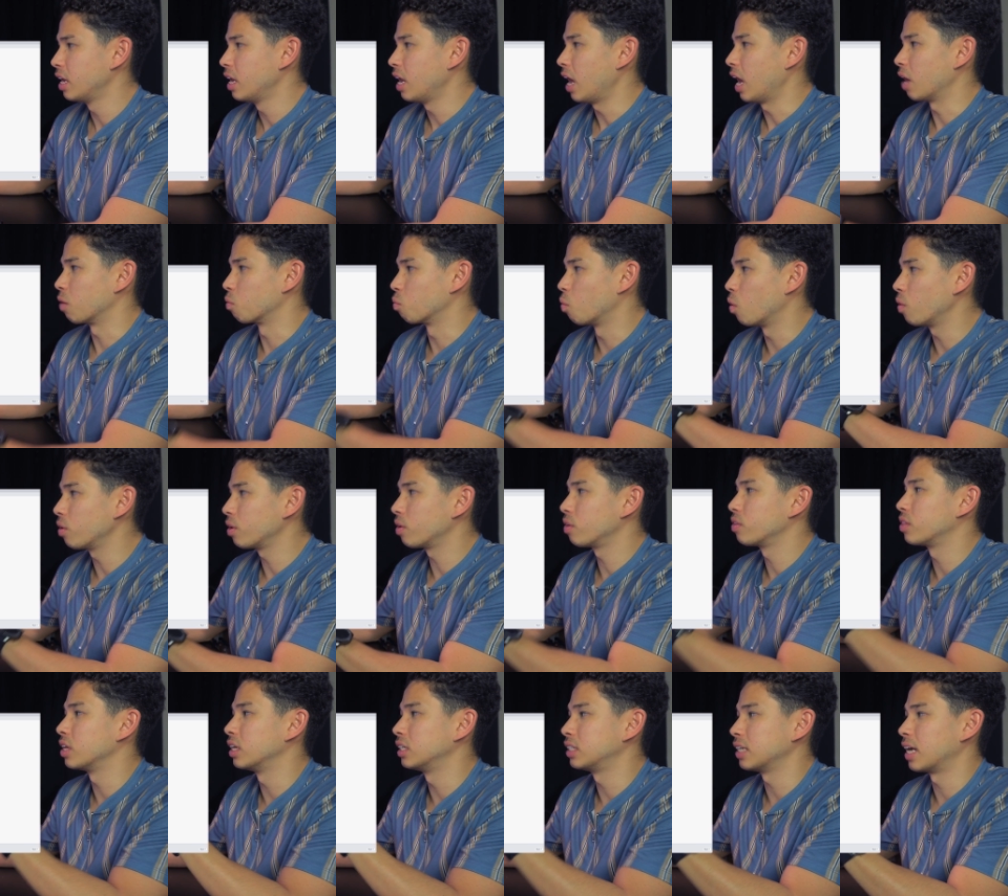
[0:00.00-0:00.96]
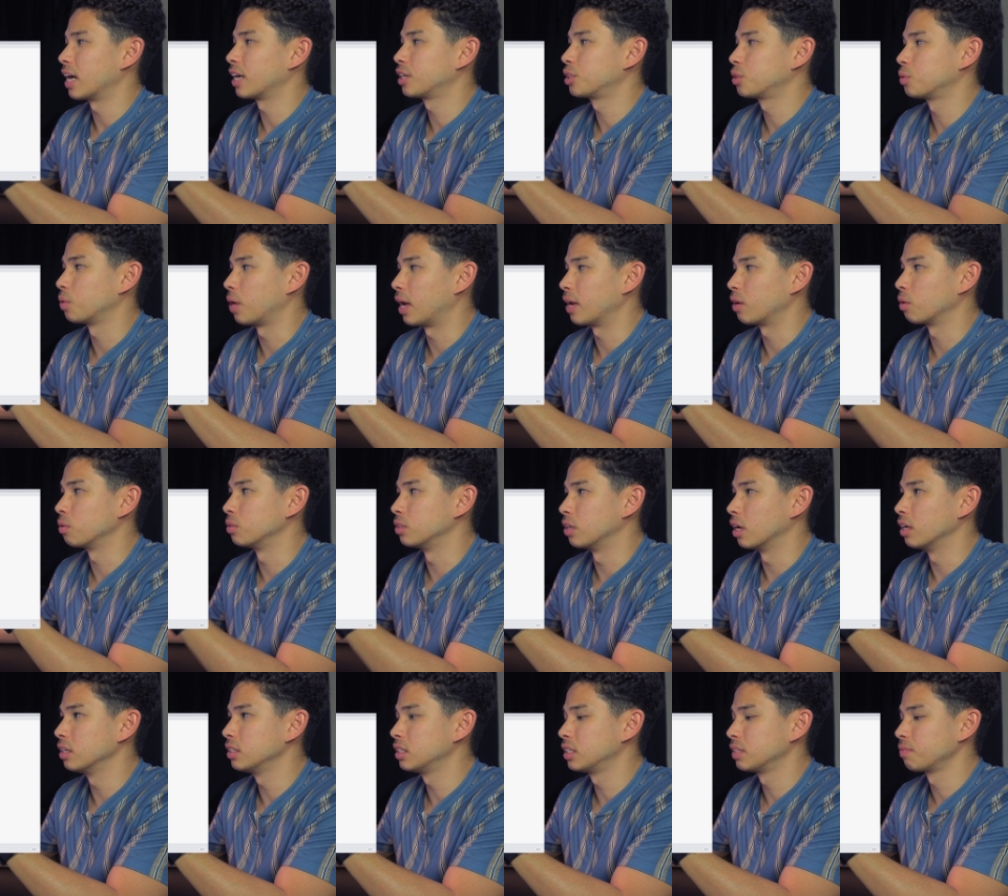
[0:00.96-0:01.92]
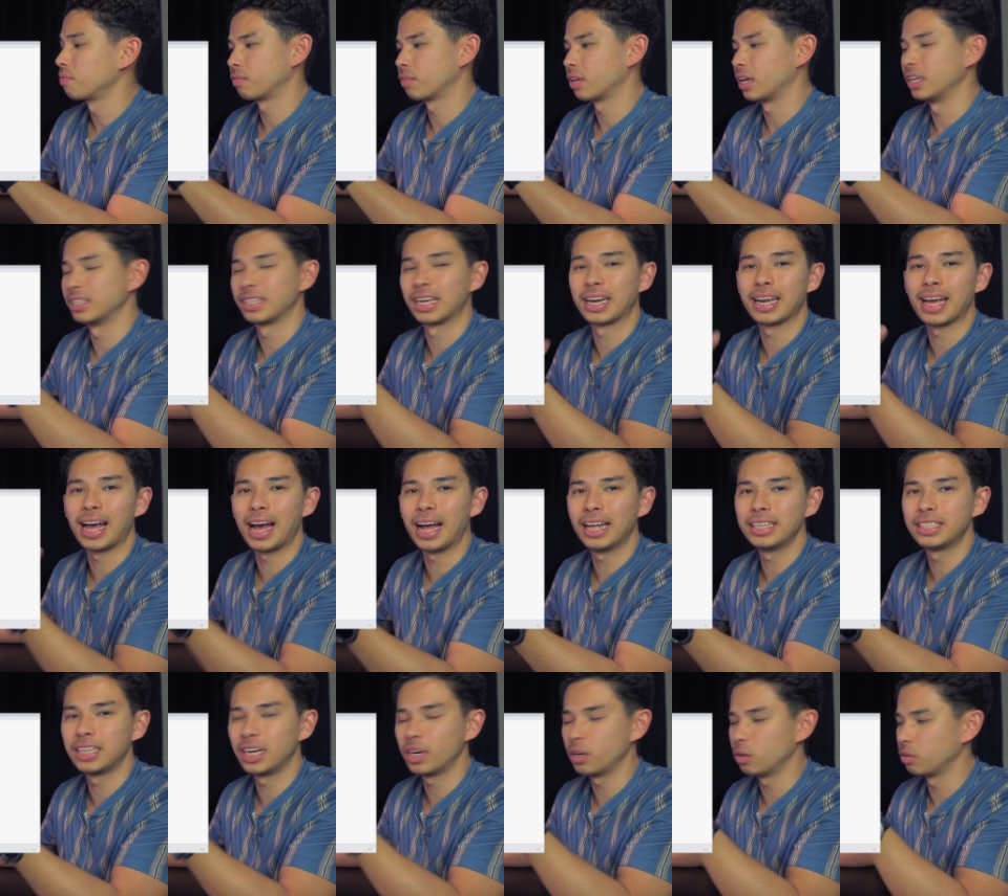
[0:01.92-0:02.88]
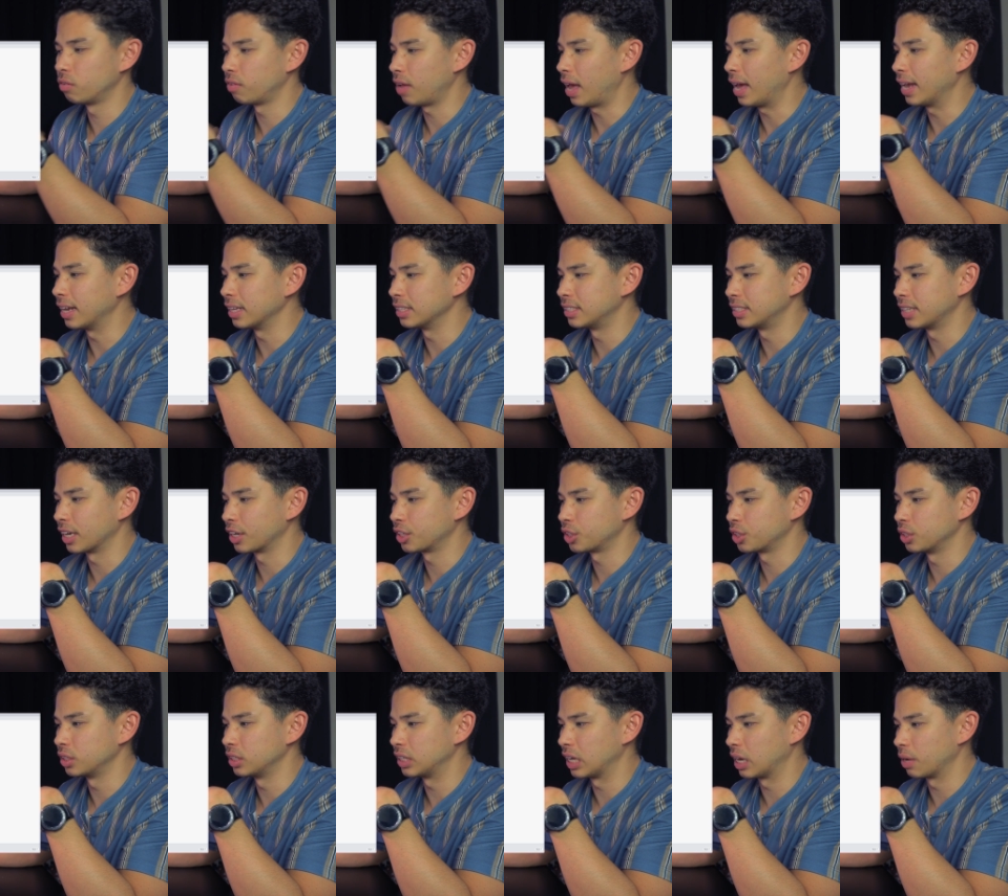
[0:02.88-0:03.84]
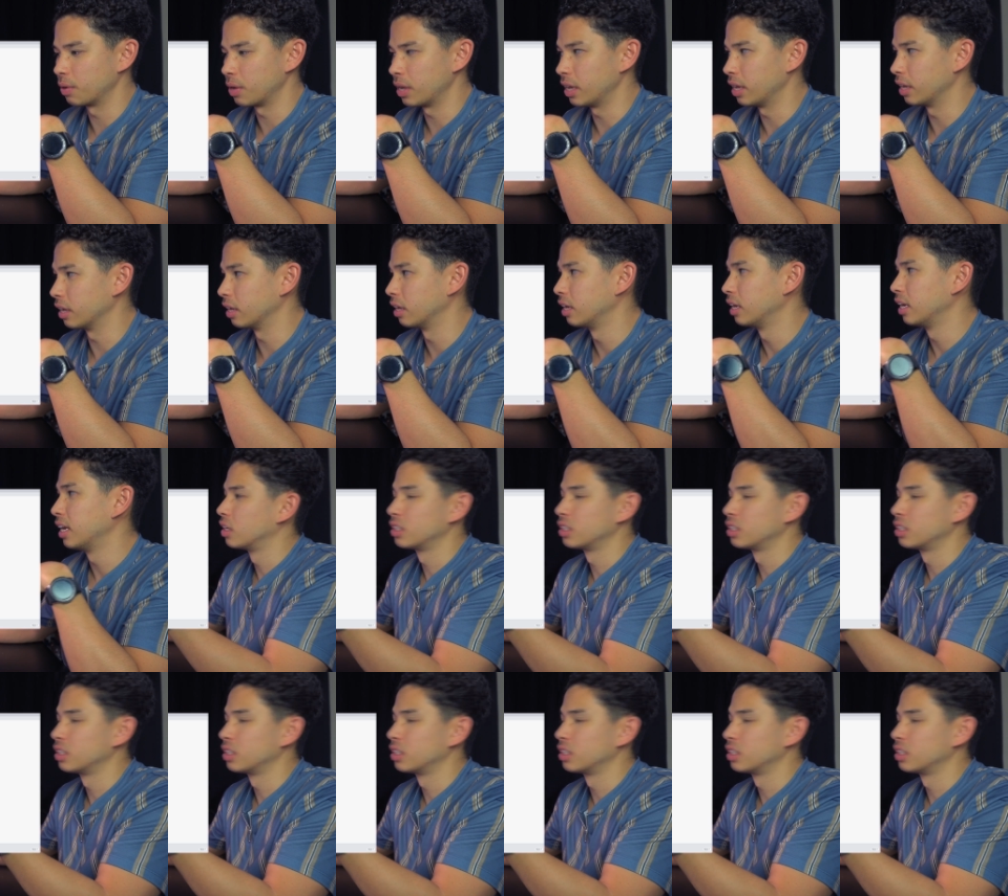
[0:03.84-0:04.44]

and what this actual add-on does is that it adds a little edit section down here.